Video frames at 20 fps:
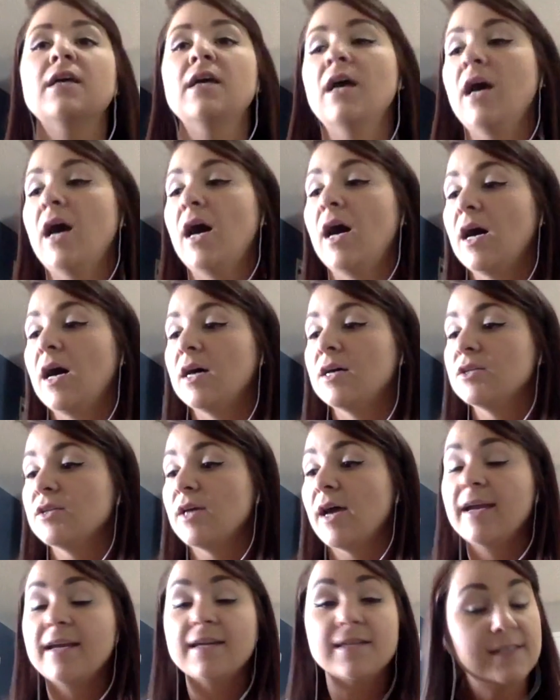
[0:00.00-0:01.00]

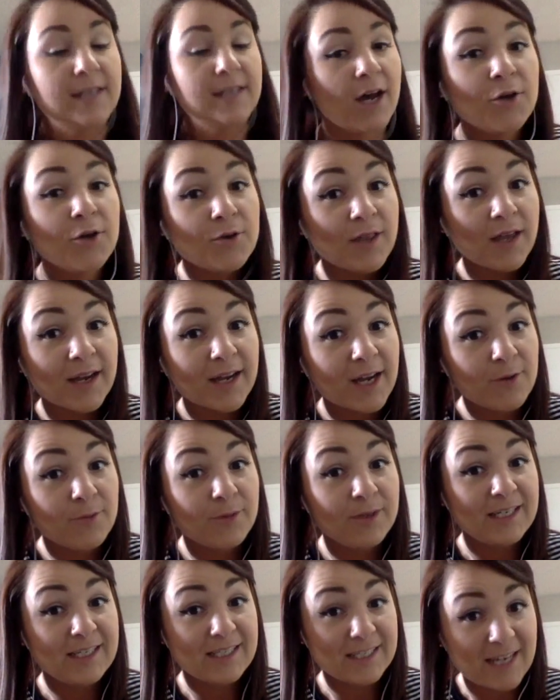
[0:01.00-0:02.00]
I can tell you that
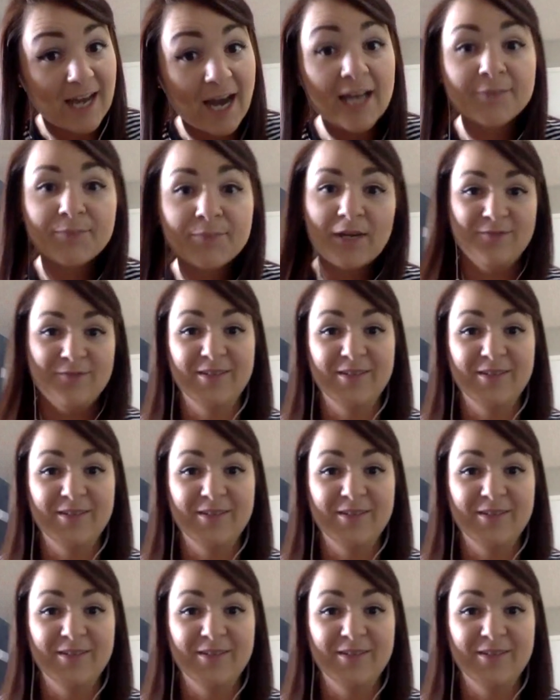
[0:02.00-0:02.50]
company did not pay me